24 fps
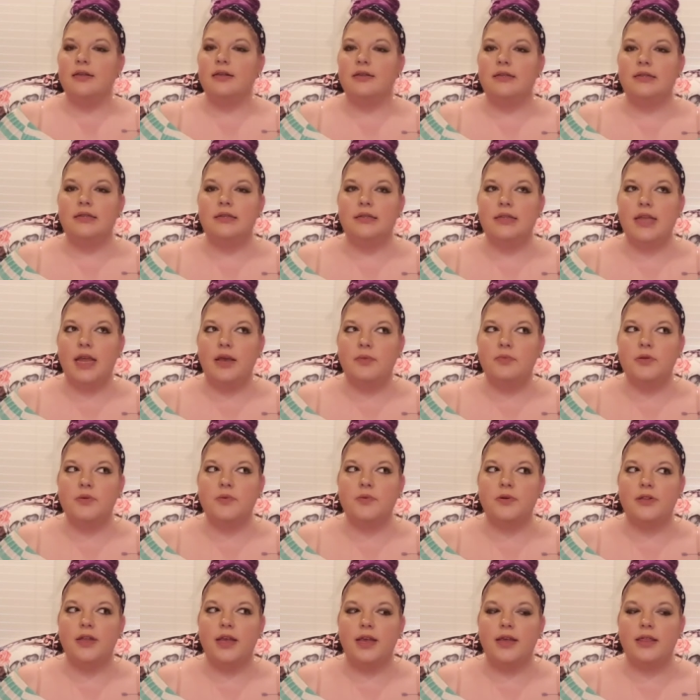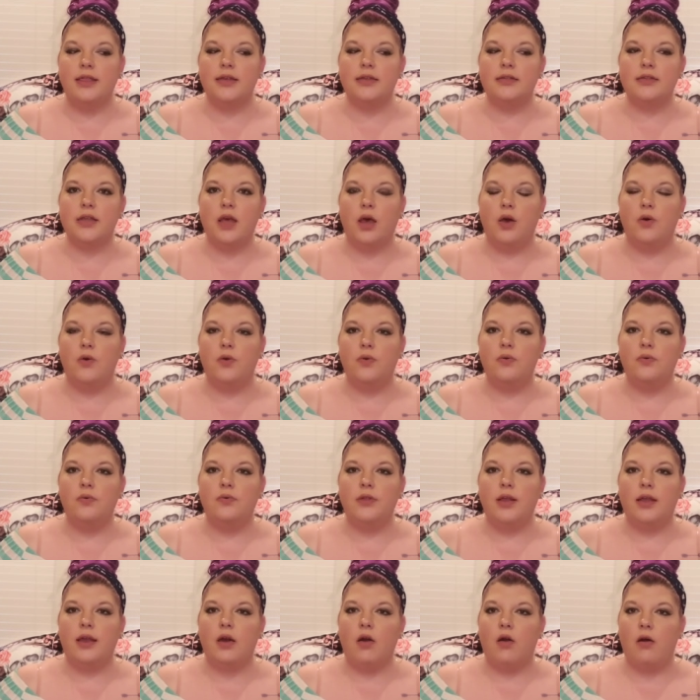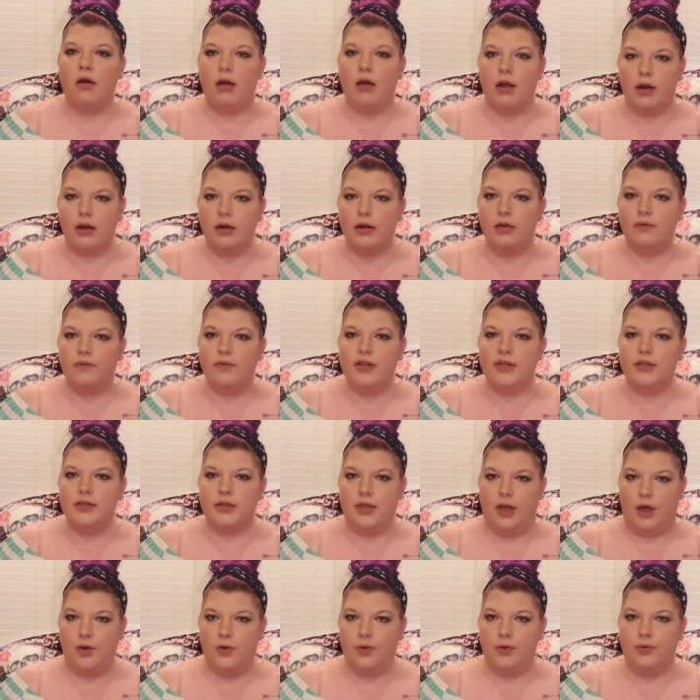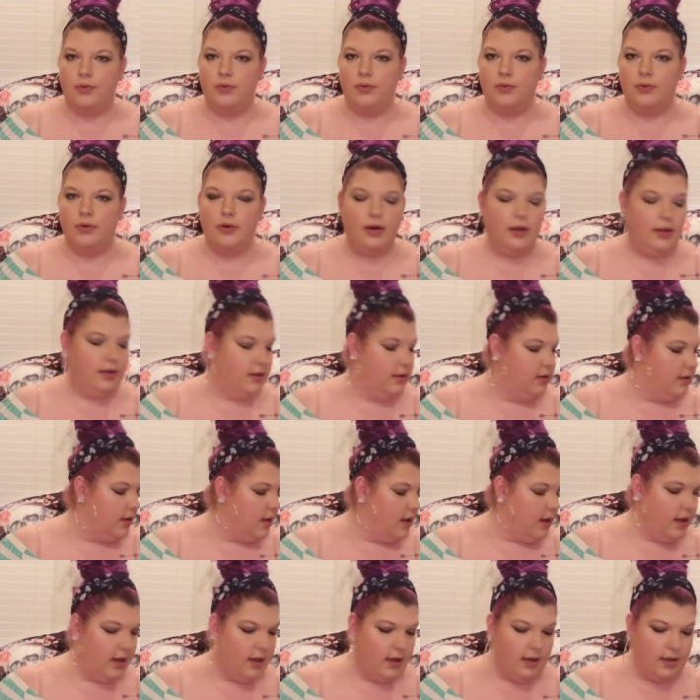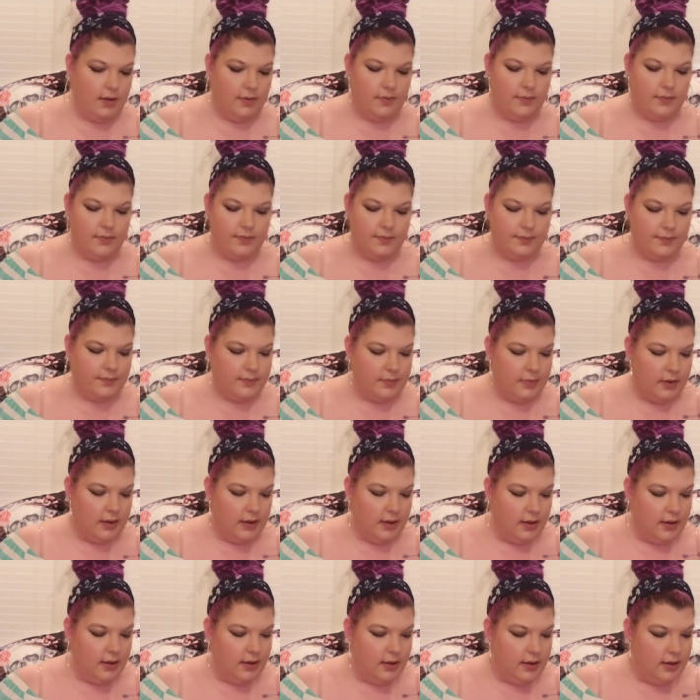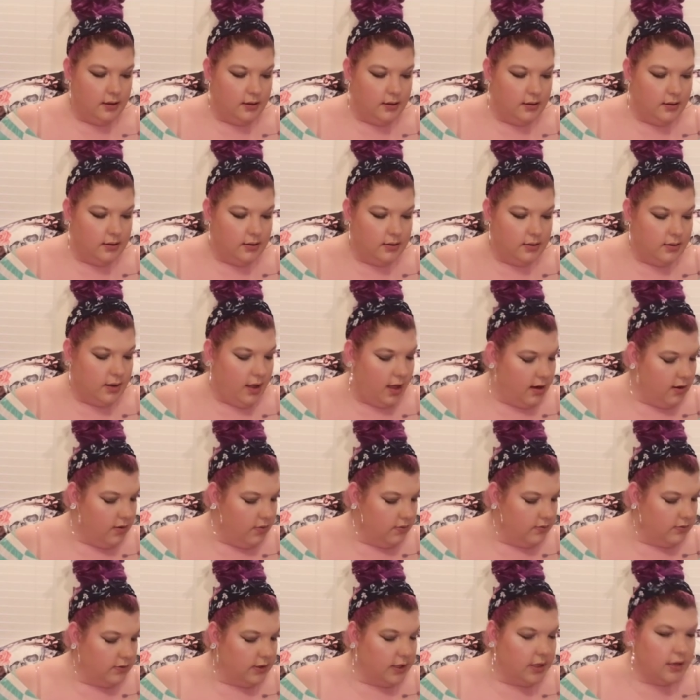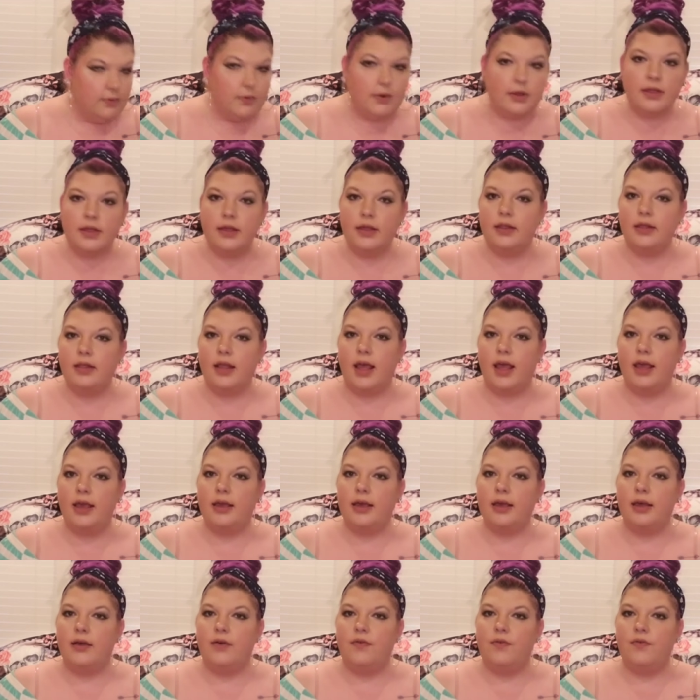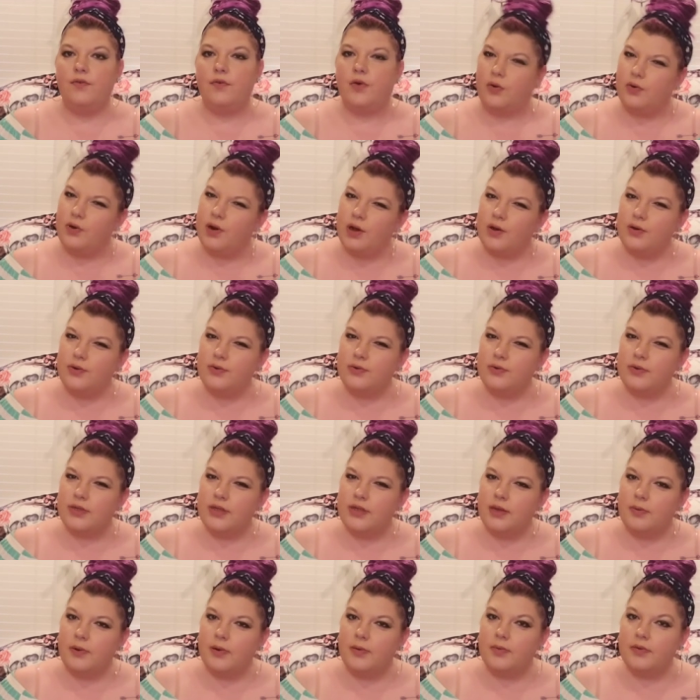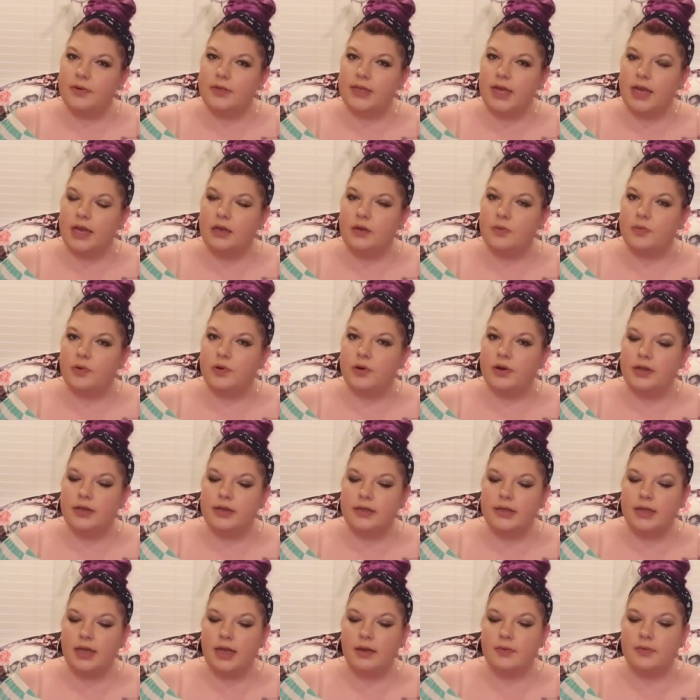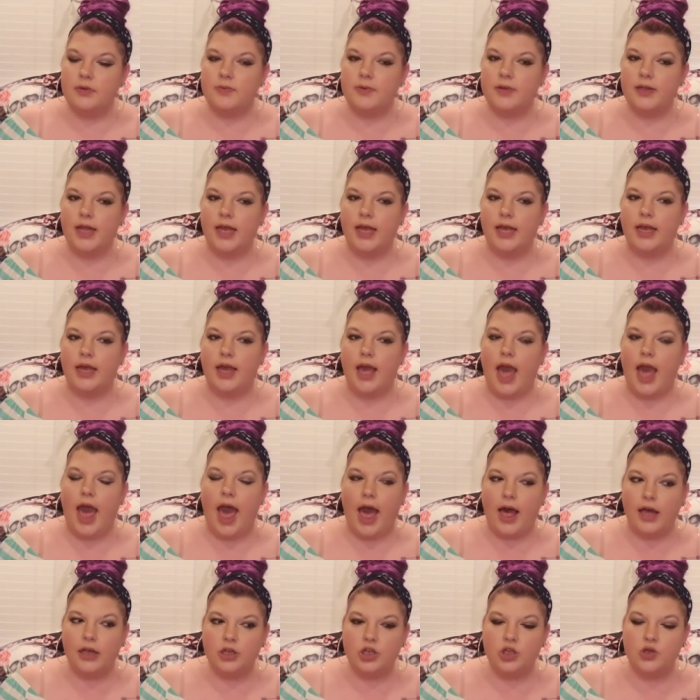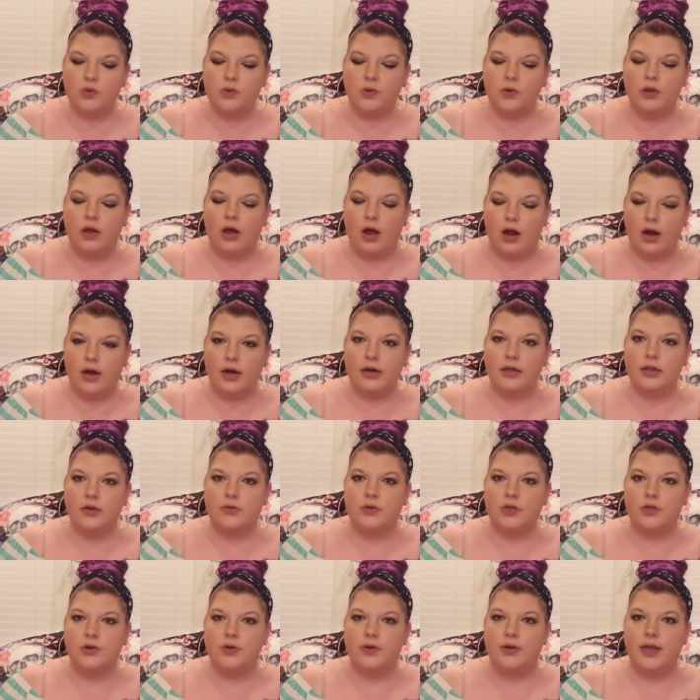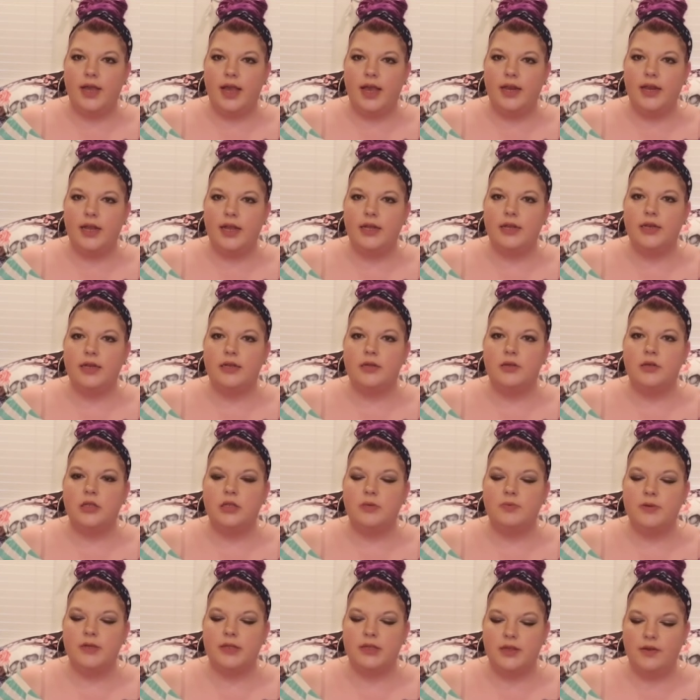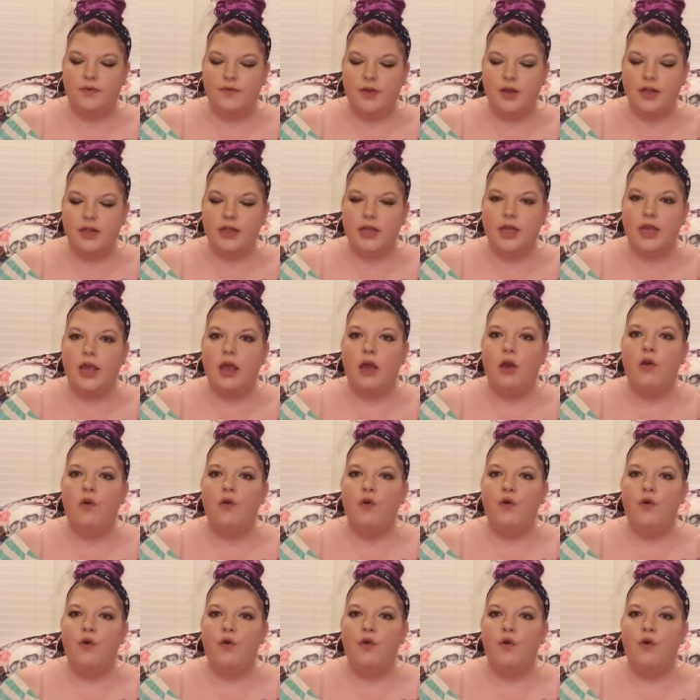stamps were like this own like art of its own. Um, not only within like photos that people take to put on stamps, but like actual art that was created specifically